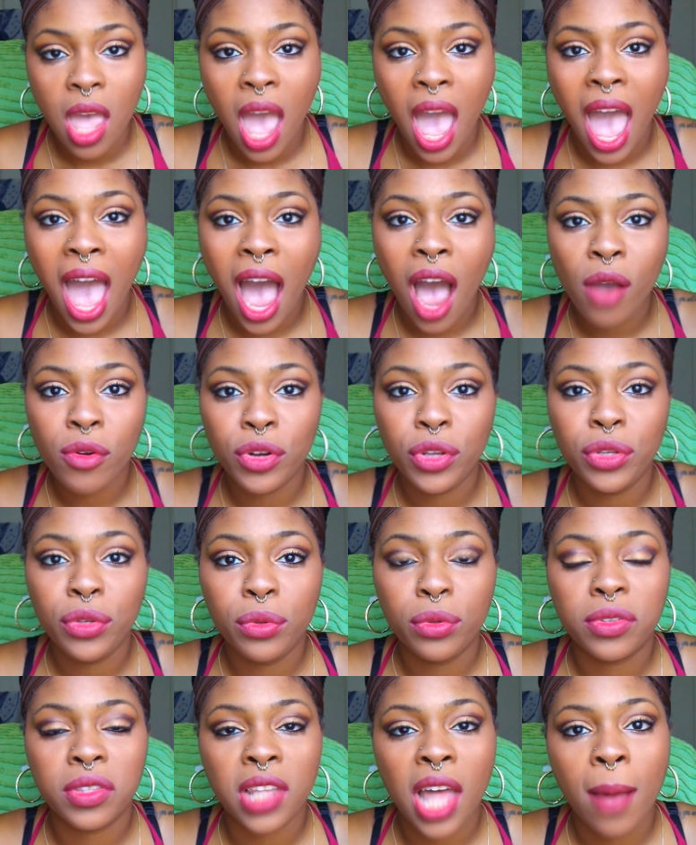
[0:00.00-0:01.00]
How do you
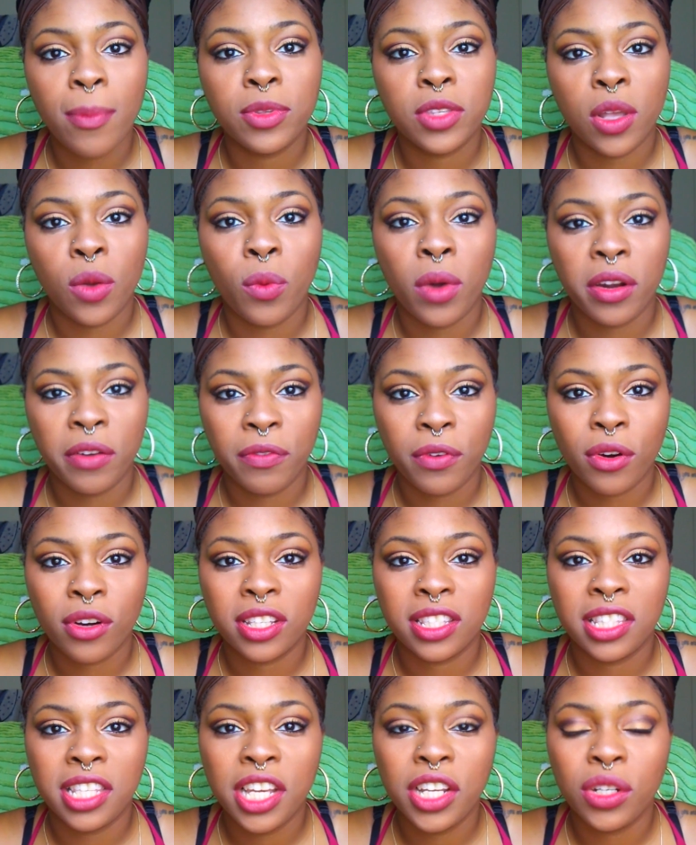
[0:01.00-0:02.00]
stop someone for
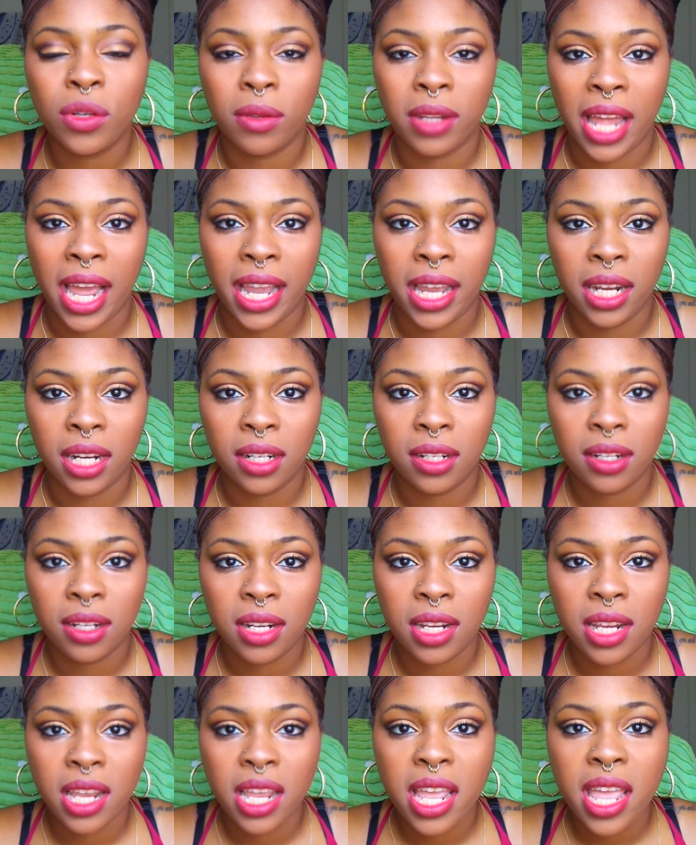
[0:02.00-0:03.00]
a signal light
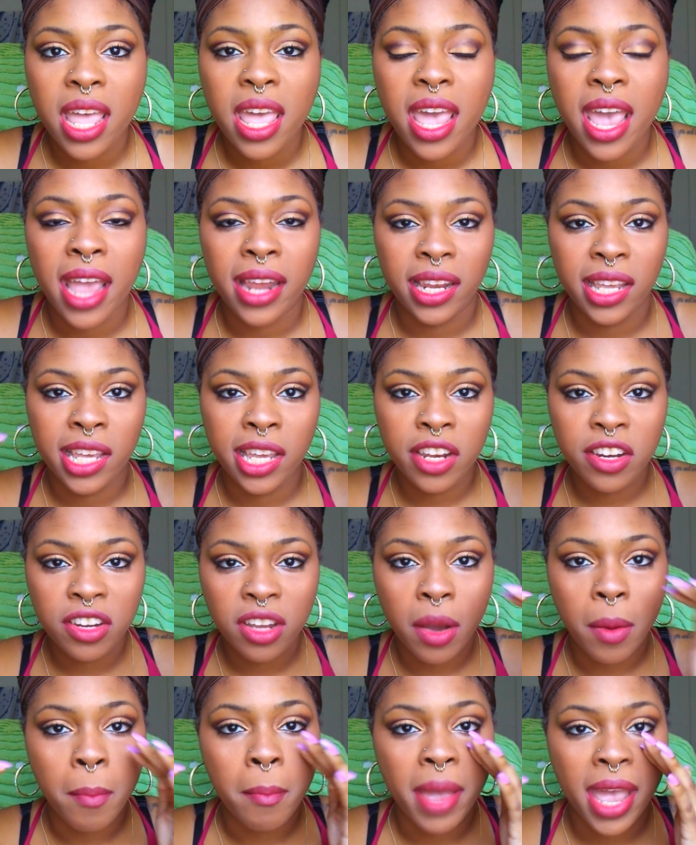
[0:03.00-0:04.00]
and end
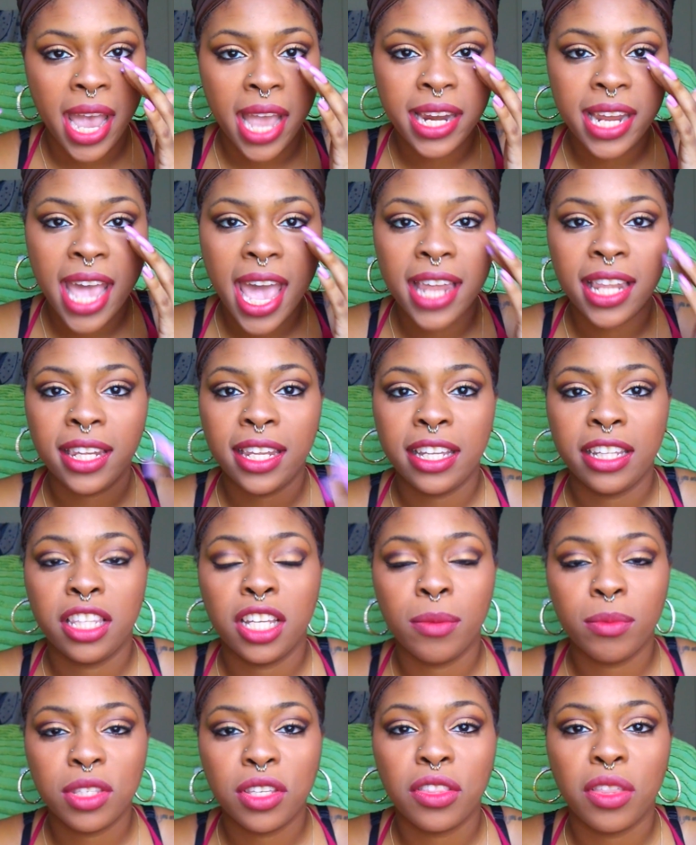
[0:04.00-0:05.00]
up manhandling
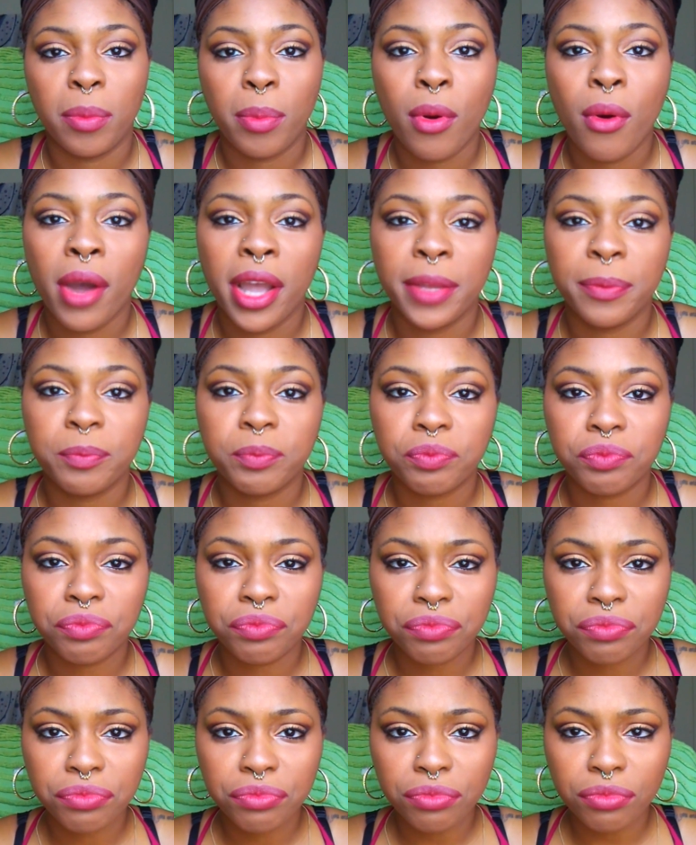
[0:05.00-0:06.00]
them to the point
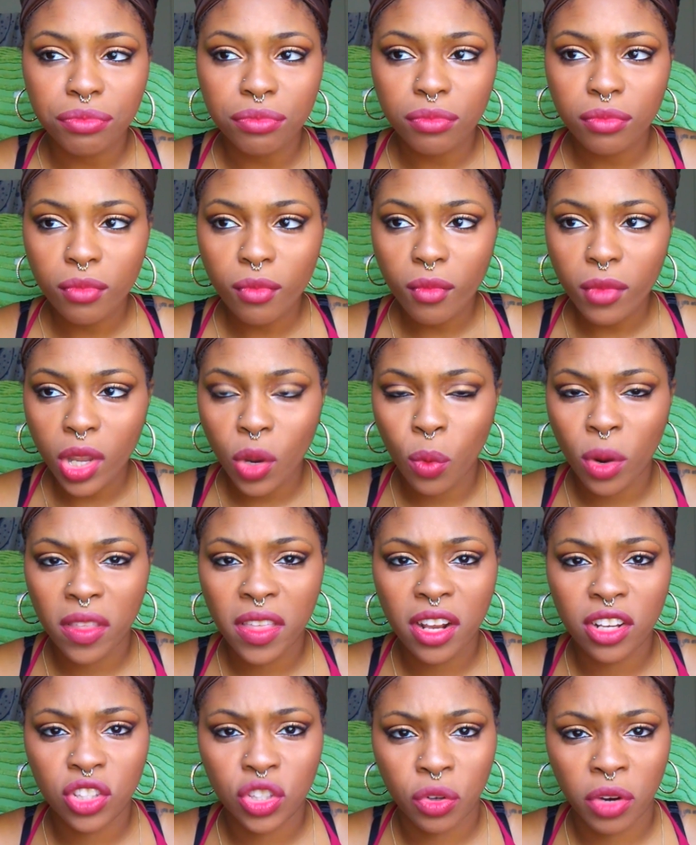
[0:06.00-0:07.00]
where
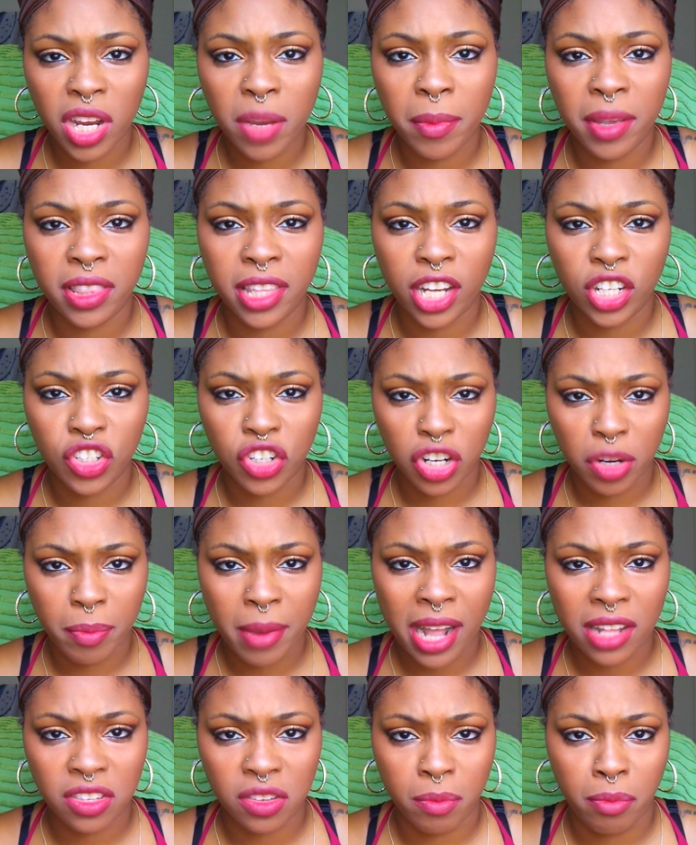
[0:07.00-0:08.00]
they're screaming that you're
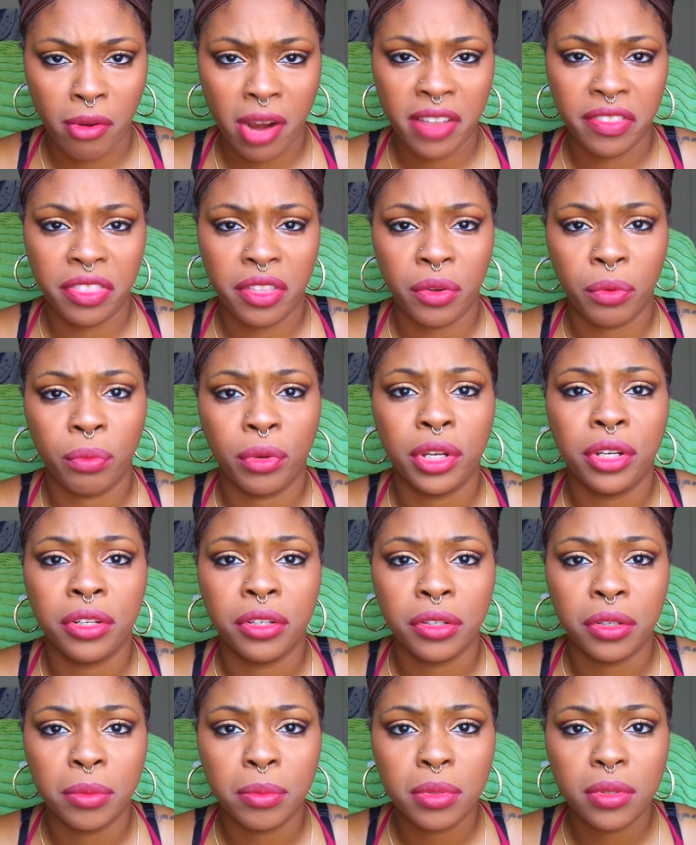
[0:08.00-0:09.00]
about to break their
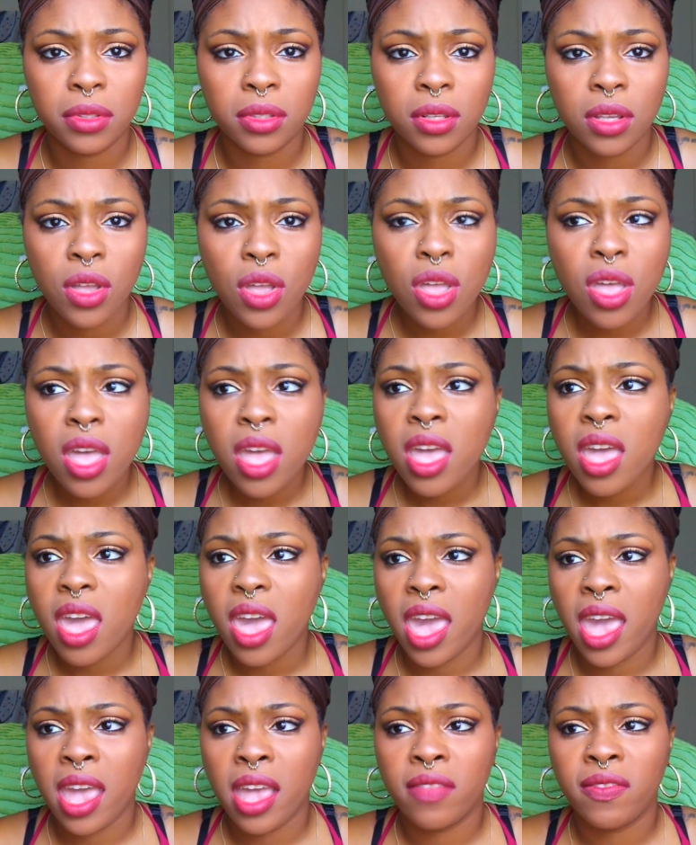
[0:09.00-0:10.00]
ribs,
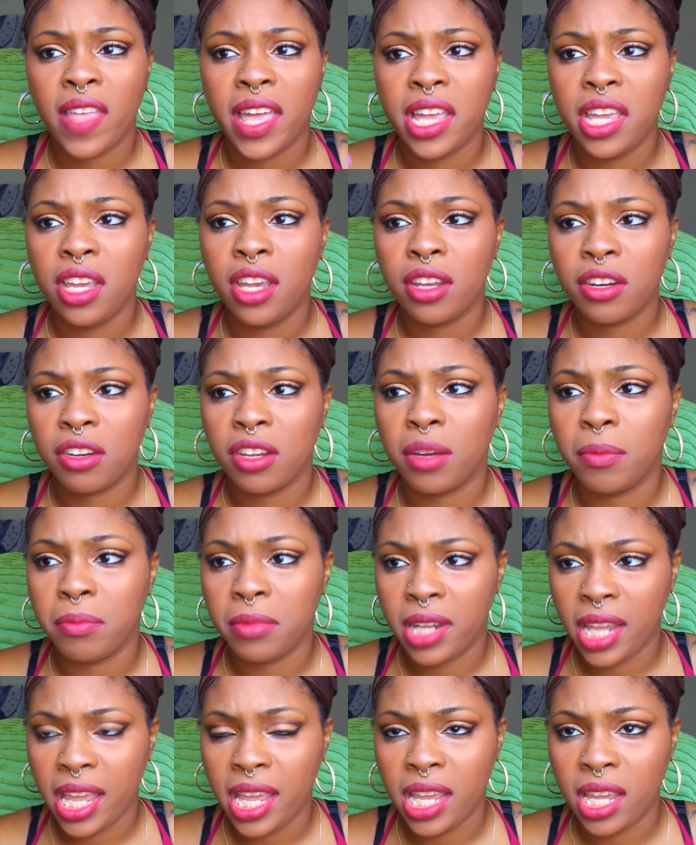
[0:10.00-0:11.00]
and they end up
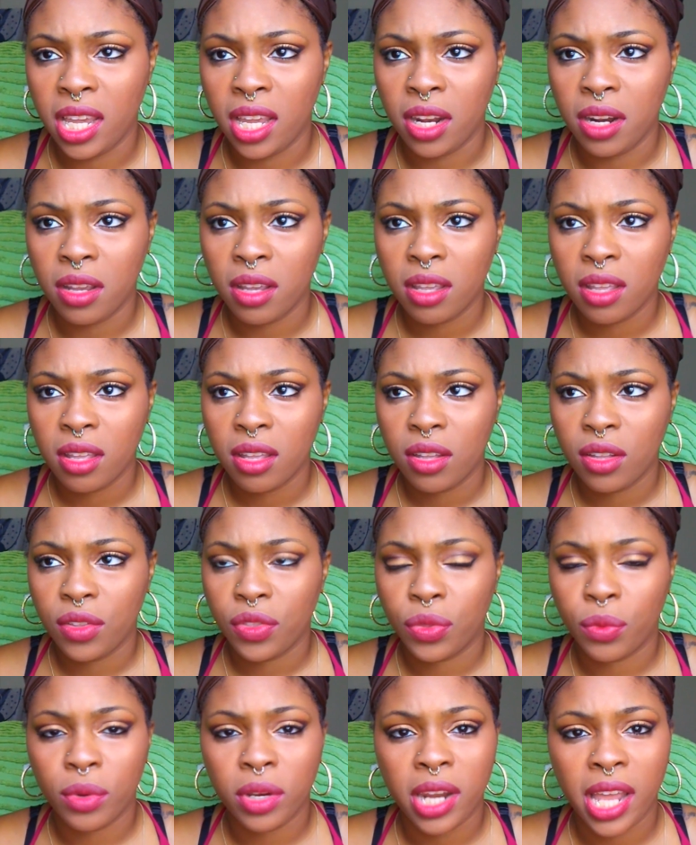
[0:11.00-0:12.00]
dead
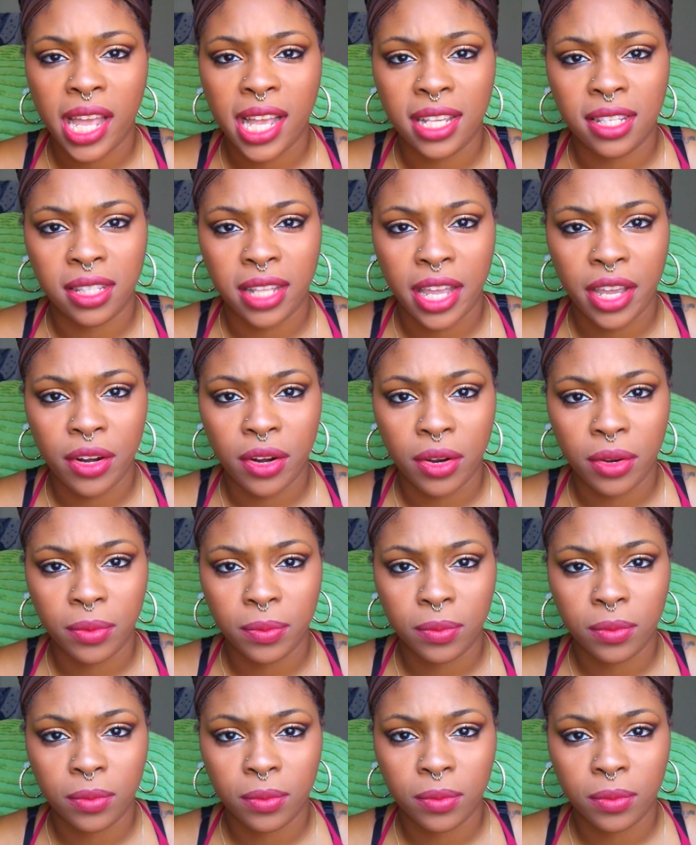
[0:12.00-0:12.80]
3 days later?